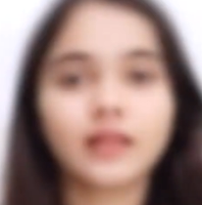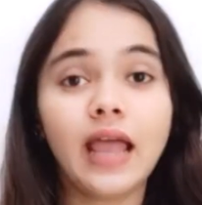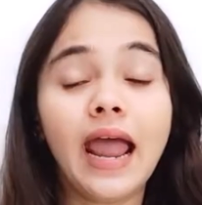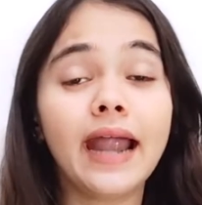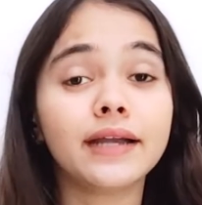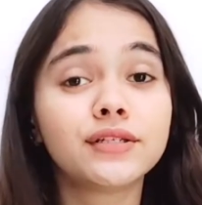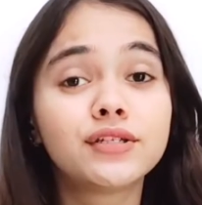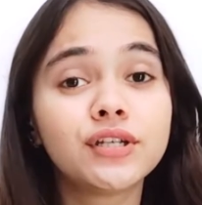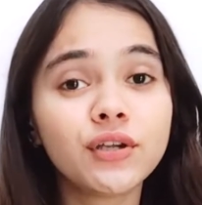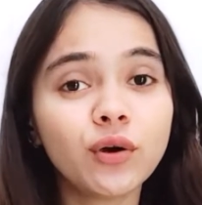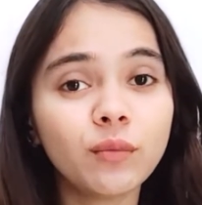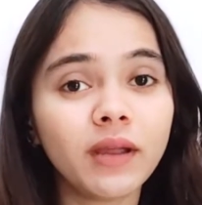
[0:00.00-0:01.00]
And
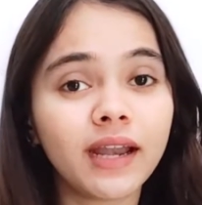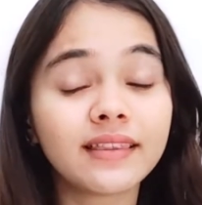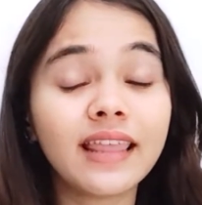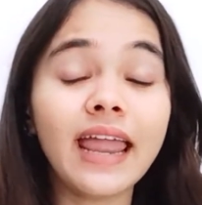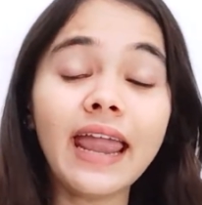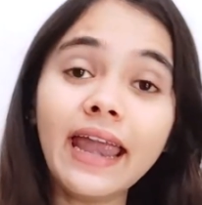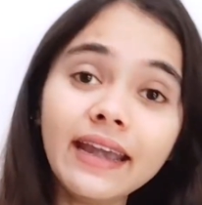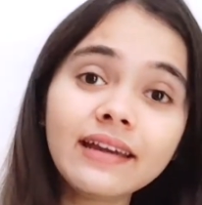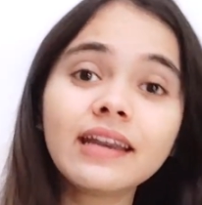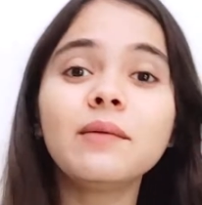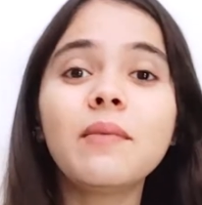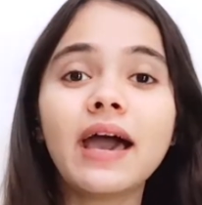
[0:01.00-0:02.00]
Jio made the
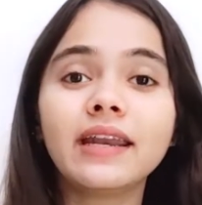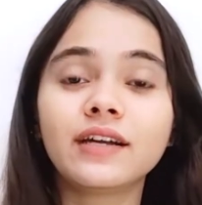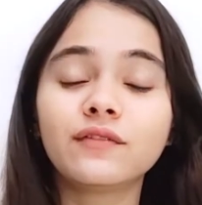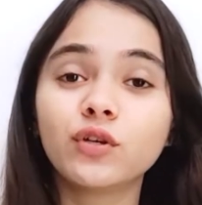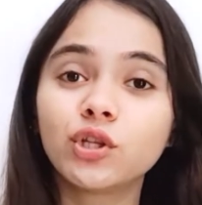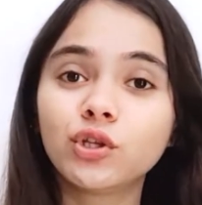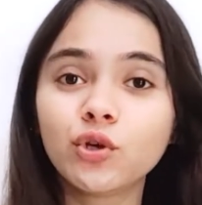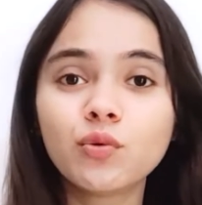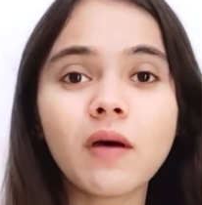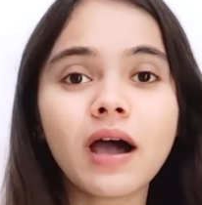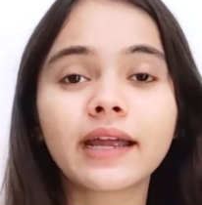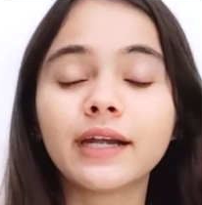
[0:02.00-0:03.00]
entry barrier for the new
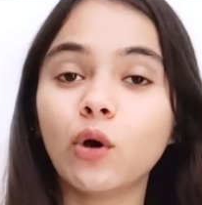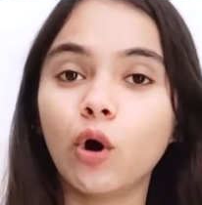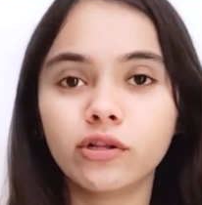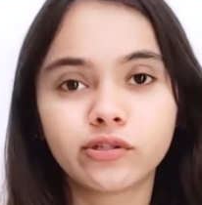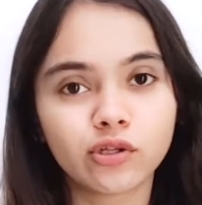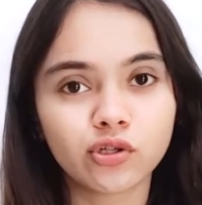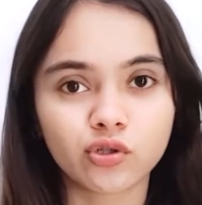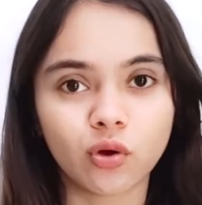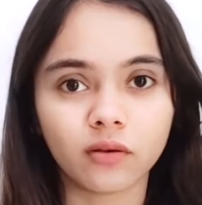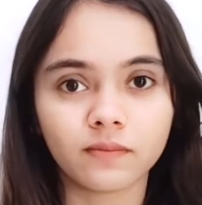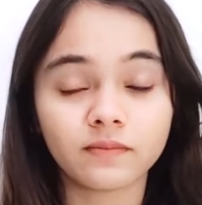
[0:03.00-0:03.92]
market also strong.